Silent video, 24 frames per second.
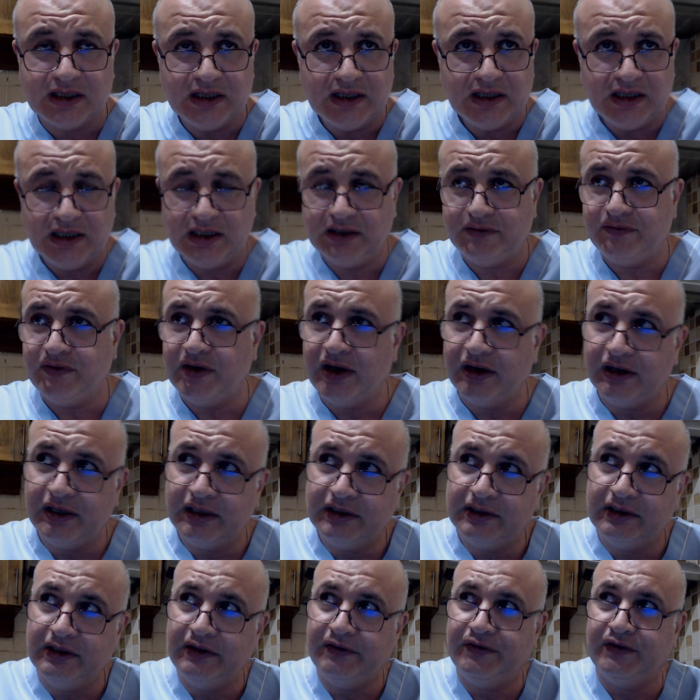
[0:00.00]
It's very
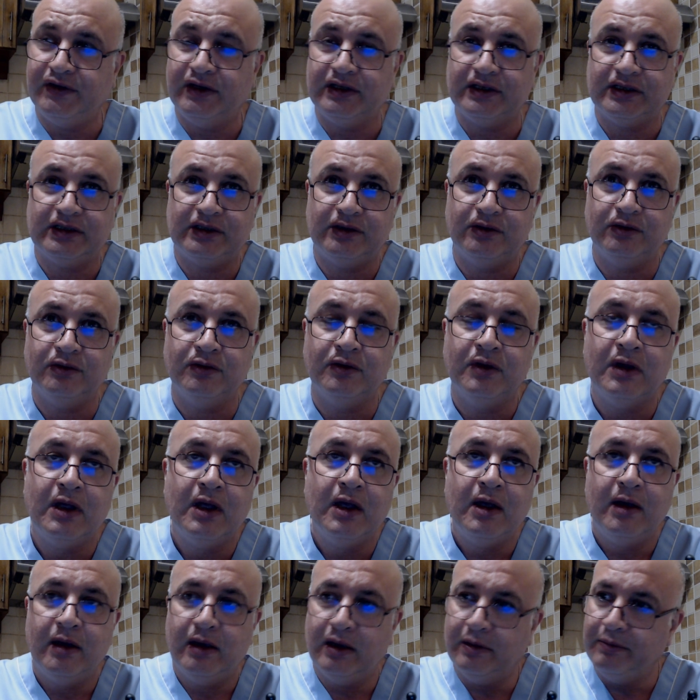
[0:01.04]
different to
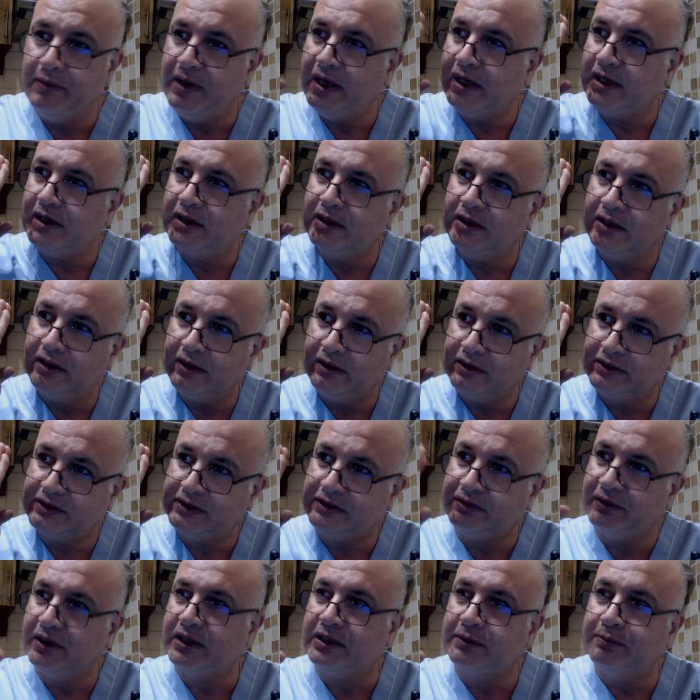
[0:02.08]
uh, make a
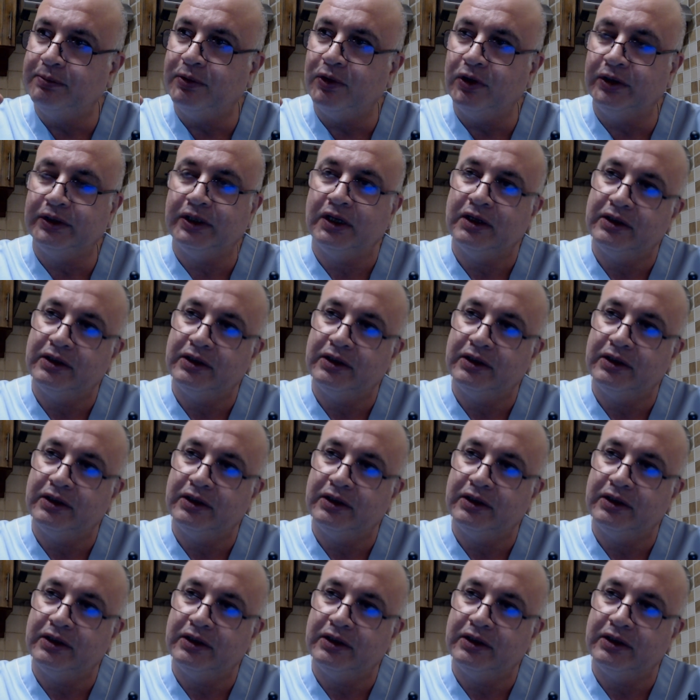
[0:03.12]
strict border.